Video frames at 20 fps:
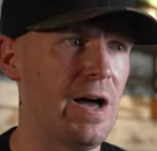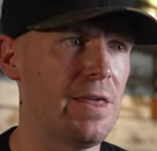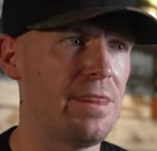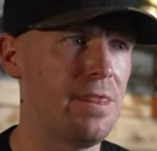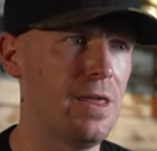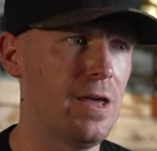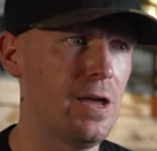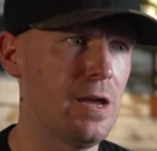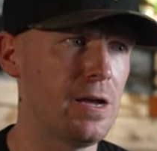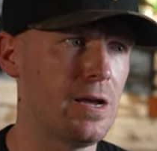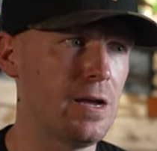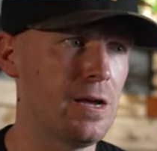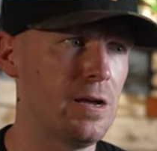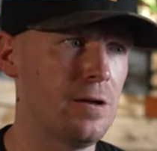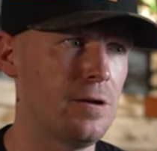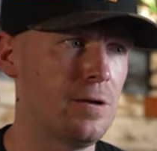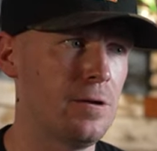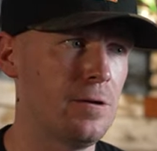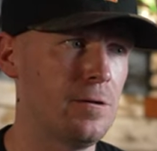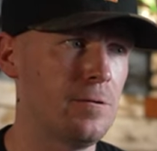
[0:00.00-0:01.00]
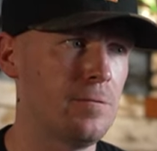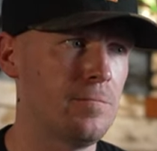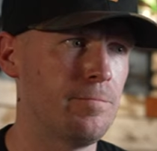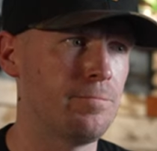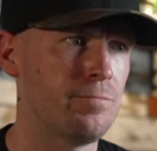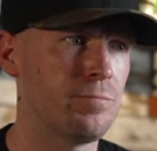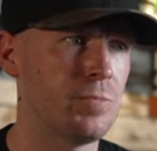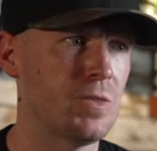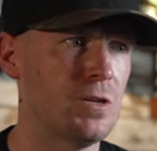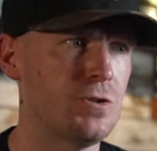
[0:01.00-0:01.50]
I think
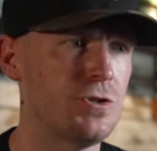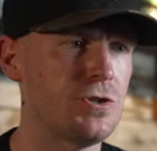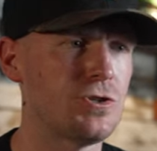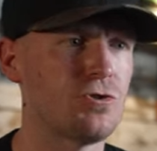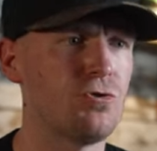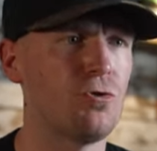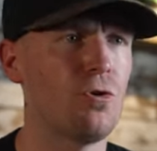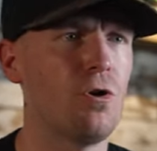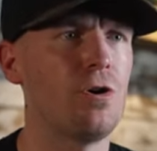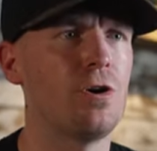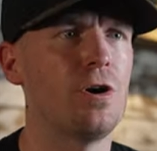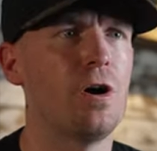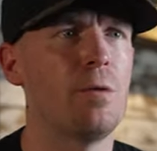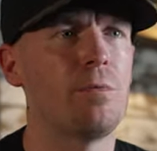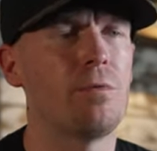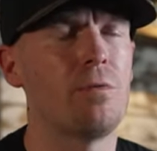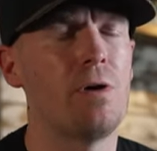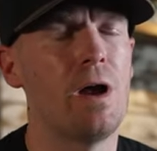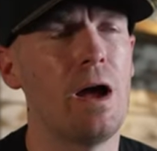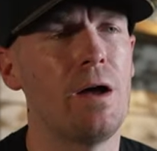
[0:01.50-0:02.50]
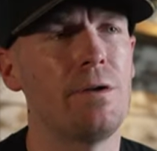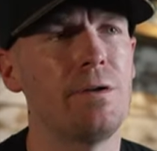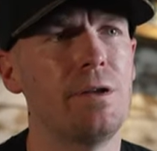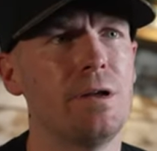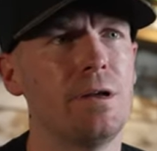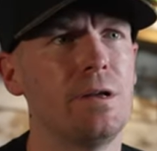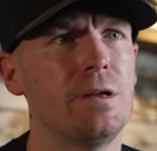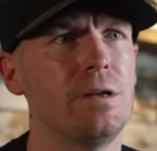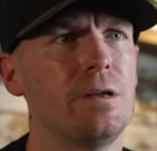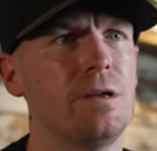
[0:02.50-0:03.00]
just growing up around
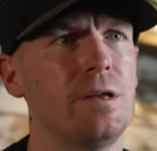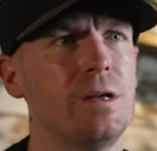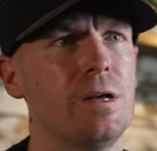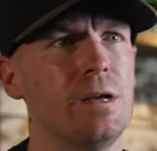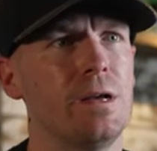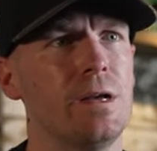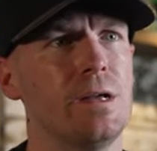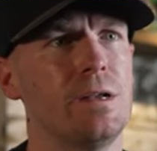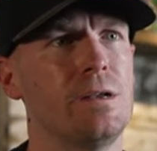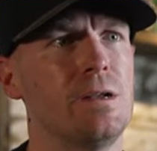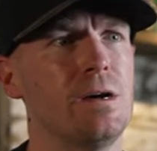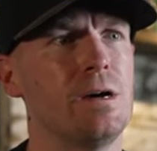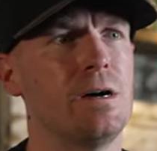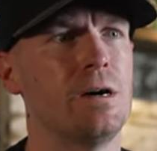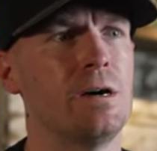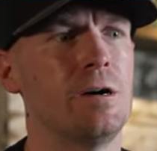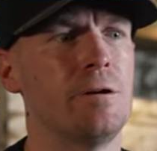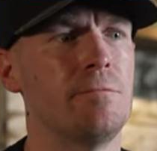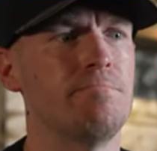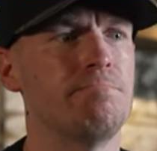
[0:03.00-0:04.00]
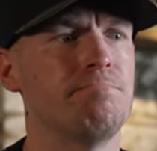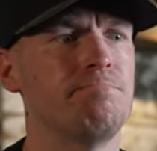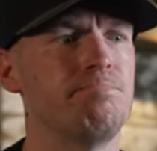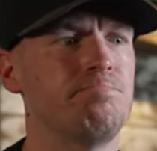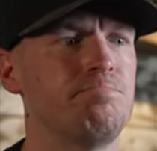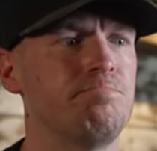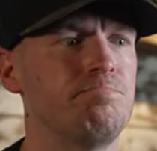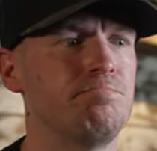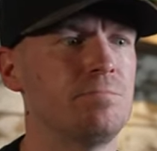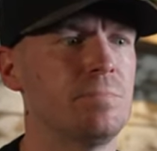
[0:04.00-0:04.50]
it, and
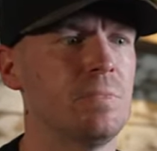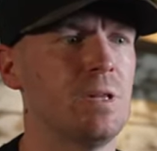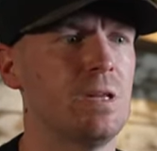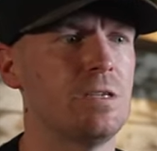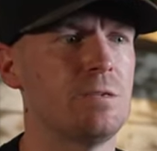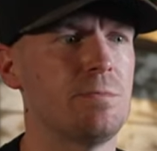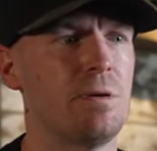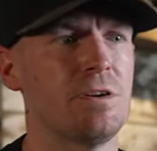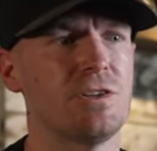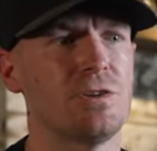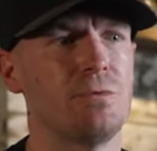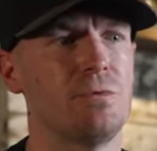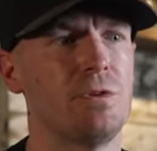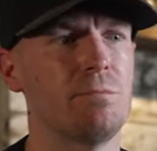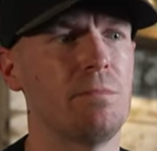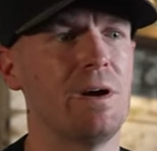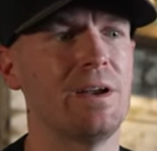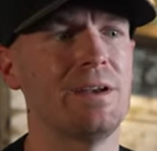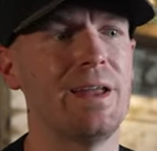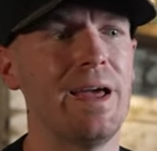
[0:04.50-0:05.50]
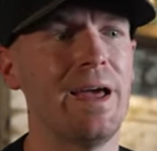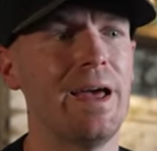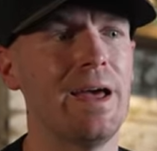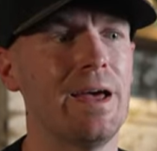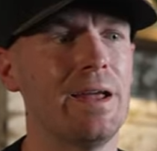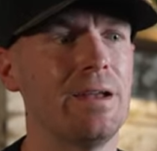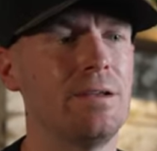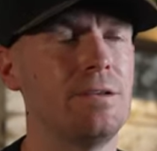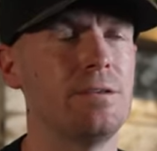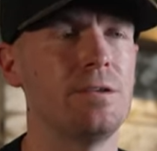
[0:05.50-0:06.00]
especially with my
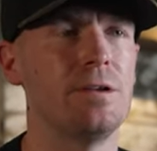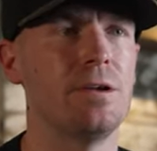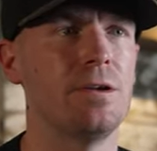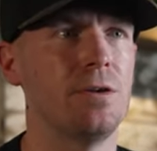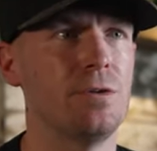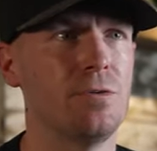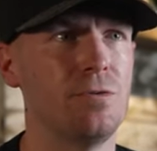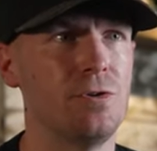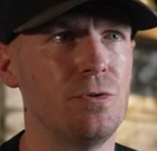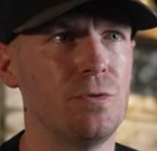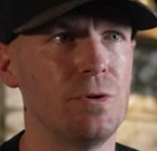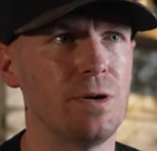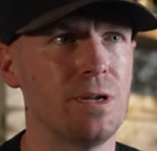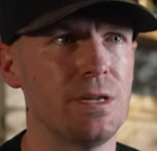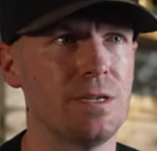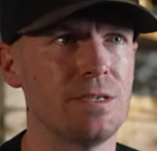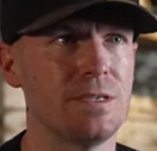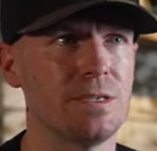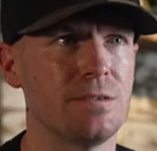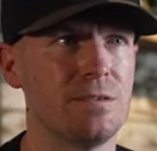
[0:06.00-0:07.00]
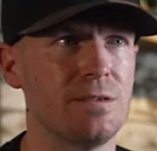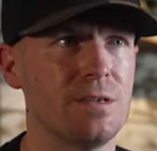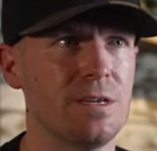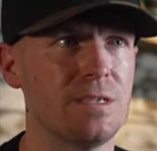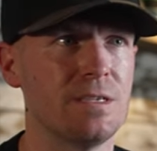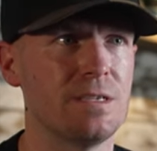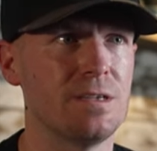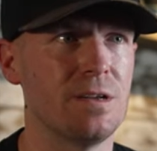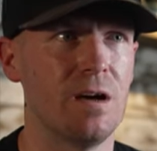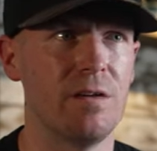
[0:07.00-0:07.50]
dad, you know, doing his
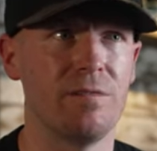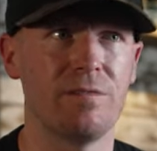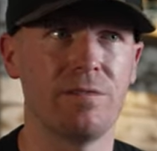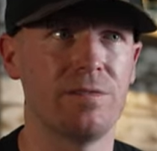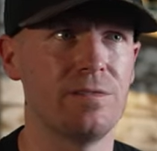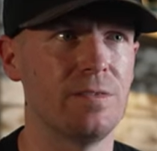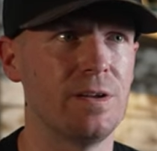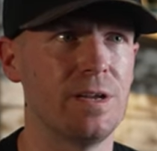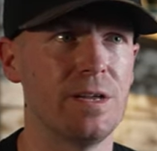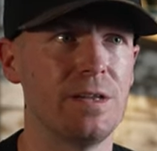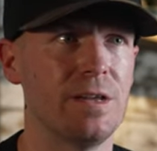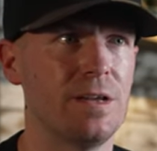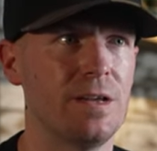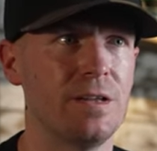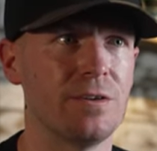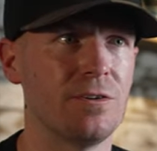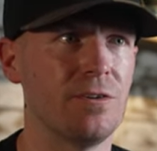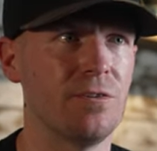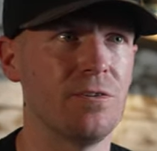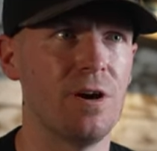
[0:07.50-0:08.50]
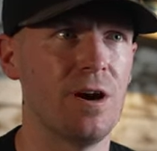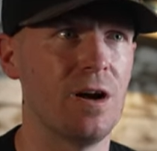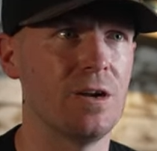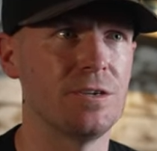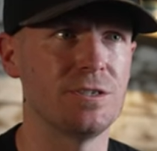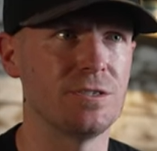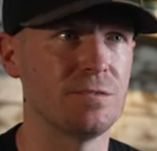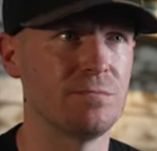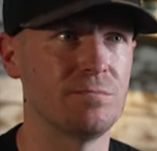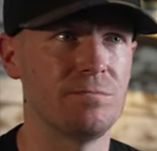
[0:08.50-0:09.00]
stuff in the
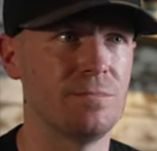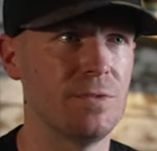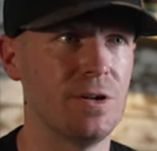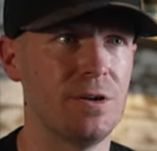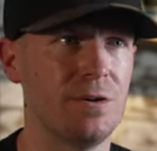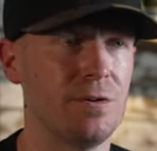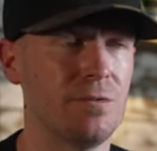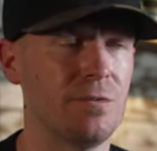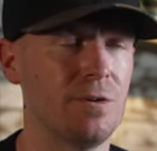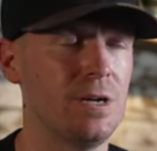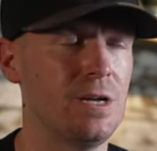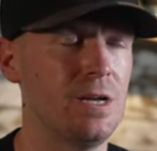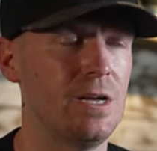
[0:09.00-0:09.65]
garages, you know,